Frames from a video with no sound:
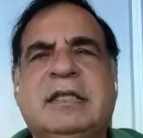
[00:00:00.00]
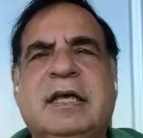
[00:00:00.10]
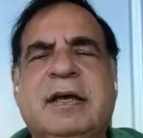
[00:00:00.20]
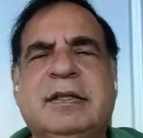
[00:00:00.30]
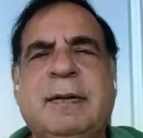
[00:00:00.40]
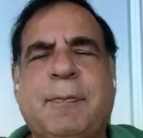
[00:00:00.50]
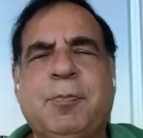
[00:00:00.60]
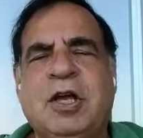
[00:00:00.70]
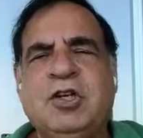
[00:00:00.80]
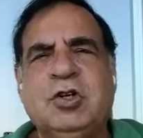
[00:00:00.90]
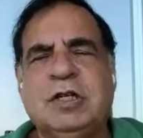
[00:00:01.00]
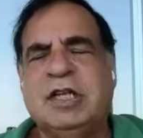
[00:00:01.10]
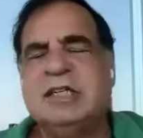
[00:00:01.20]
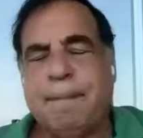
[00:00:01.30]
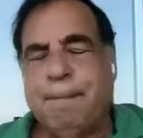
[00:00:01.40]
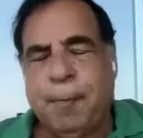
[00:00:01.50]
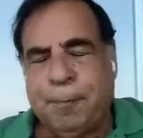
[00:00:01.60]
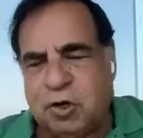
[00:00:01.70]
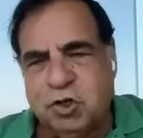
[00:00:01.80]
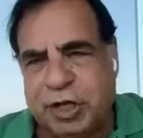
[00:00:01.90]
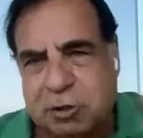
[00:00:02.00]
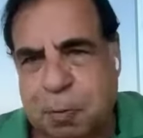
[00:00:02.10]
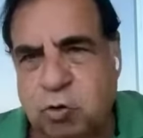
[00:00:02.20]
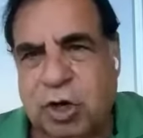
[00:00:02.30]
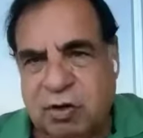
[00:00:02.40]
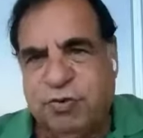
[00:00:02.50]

the, the, population, there is a population explosion.